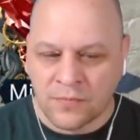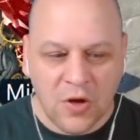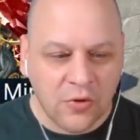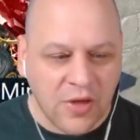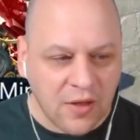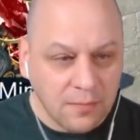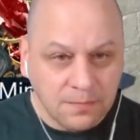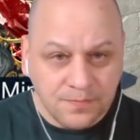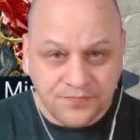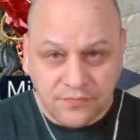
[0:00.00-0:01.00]
Okay.
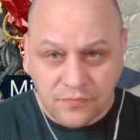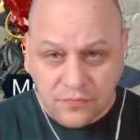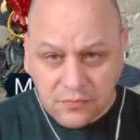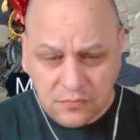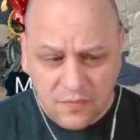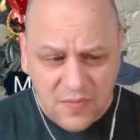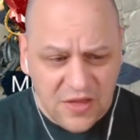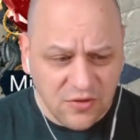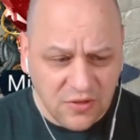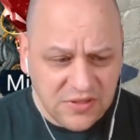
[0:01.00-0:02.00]

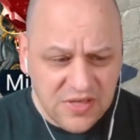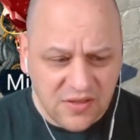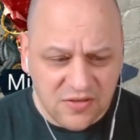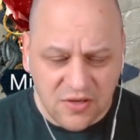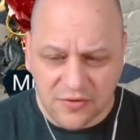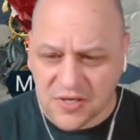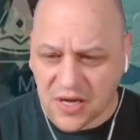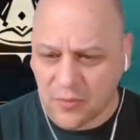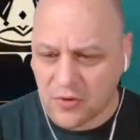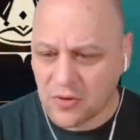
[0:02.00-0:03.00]
So let's get this other
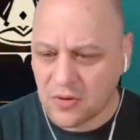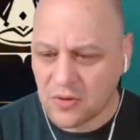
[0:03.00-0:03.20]
timer.